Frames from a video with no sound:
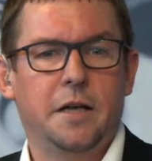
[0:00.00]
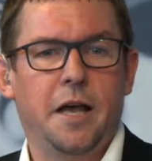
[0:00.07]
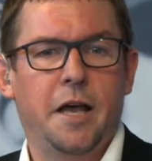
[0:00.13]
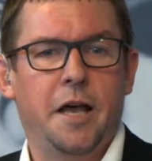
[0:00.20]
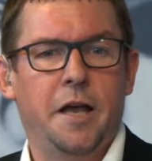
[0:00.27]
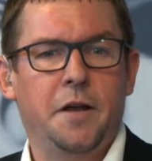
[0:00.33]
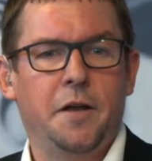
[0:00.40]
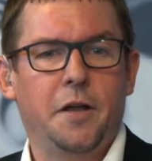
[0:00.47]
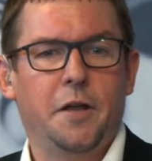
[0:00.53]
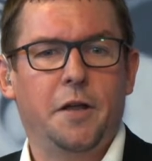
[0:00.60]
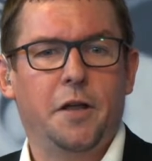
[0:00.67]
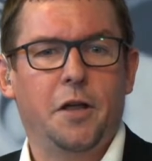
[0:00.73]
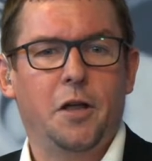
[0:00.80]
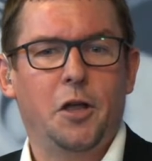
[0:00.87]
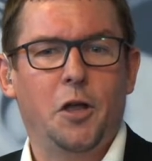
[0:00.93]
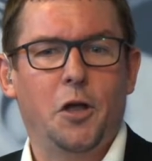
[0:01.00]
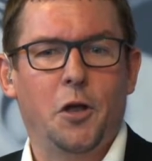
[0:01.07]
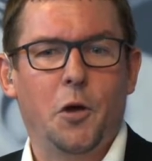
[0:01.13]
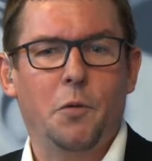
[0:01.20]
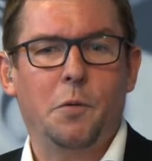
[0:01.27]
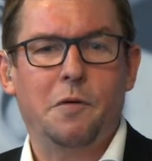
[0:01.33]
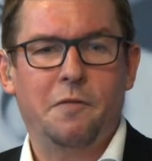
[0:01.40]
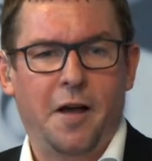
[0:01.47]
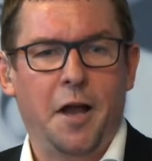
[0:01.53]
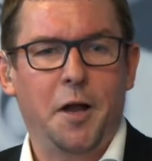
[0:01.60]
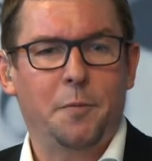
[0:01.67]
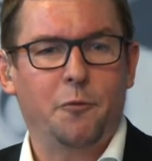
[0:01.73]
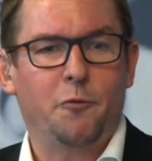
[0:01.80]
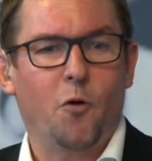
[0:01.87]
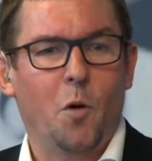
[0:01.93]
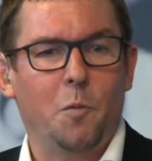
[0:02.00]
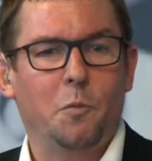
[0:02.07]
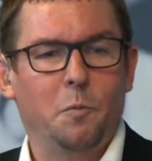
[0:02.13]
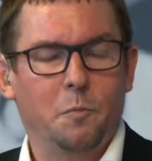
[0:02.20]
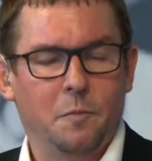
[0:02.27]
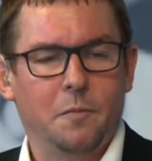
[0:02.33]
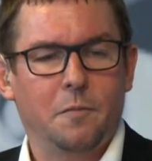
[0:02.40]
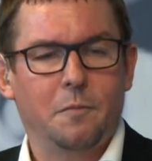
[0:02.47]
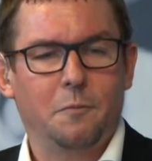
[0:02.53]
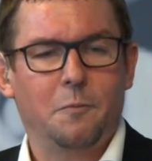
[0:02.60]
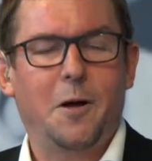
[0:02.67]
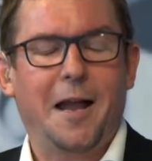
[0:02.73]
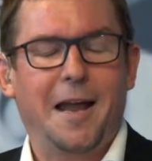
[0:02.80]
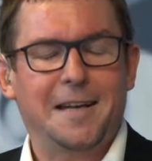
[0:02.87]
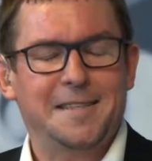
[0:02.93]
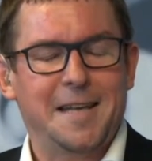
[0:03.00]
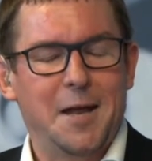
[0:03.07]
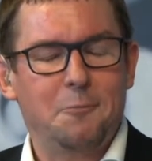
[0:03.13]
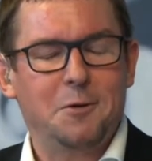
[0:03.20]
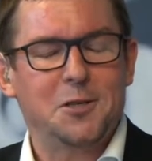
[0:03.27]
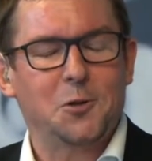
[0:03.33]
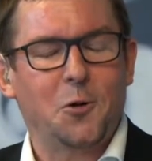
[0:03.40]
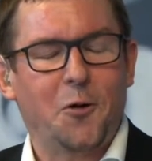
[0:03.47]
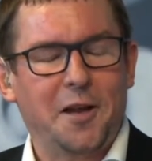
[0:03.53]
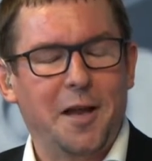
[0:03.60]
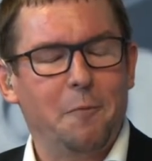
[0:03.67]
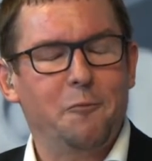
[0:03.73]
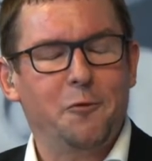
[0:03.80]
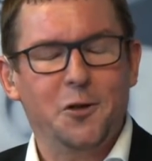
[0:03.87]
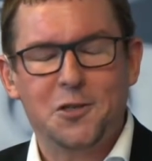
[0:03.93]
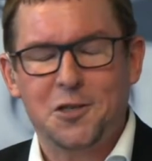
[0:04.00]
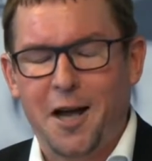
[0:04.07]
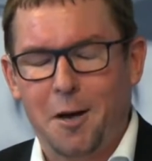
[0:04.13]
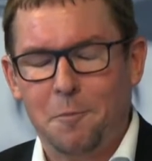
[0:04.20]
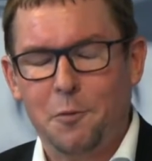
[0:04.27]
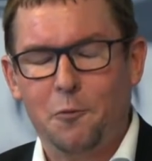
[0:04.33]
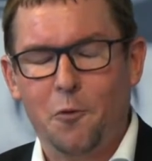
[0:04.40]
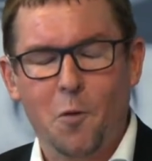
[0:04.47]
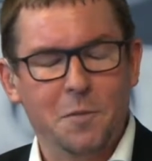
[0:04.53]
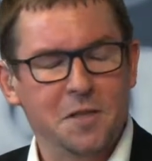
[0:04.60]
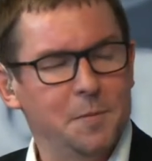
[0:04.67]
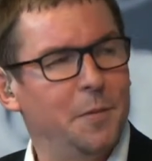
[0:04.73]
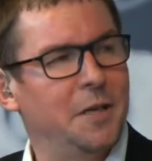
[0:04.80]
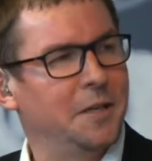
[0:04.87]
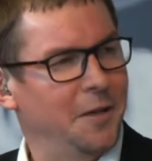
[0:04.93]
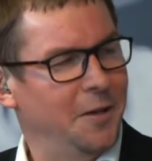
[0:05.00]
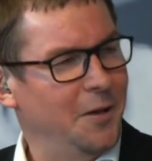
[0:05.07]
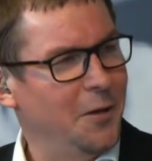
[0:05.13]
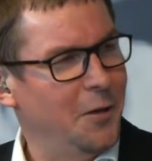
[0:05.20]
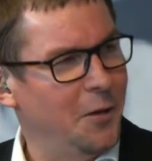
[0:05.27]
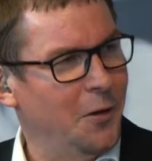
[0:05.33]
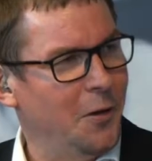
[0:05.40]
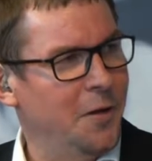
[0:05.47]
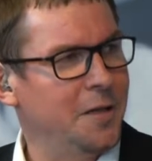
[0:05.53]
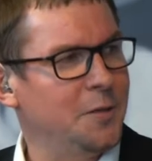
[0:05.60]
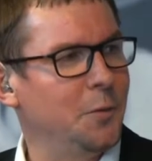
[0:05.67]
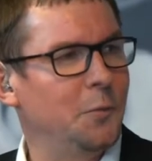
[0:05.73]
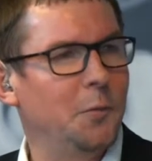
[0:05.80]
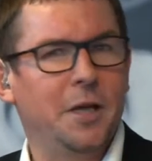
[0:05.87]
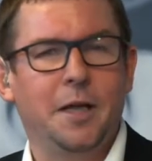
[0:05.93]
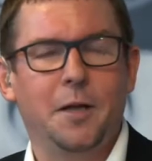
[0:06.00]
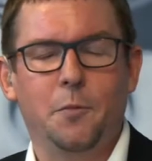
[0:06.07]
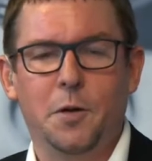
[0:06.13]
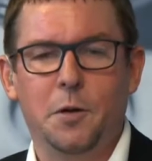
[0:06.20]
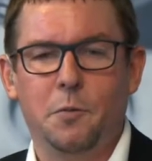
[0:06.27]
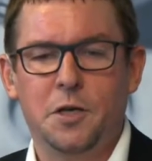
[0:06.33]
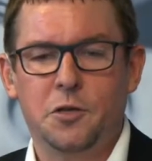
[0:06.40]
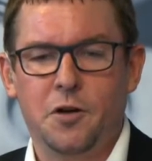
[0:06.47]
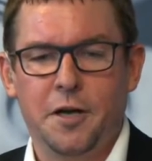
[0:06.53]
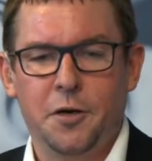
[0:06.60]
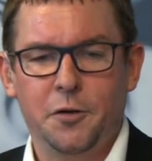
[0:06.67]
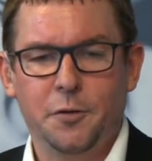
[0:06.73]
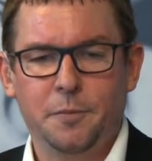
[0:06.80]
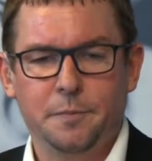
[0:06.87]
And, when we've underperformed, I like saying we're storing up future outperformance. But, that's what we try to do.